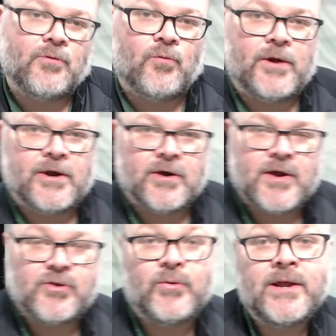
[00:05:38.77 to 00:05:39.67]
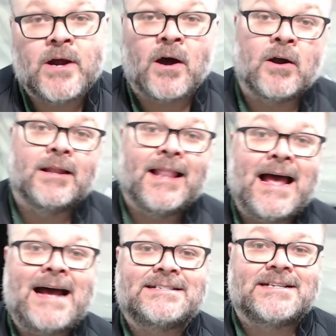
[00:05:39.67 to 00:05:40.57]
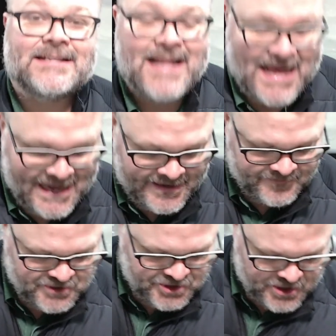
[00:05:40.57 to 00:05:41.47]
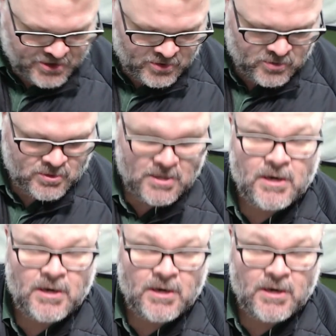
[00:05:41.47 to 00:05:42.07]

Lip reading: We are doing our last live show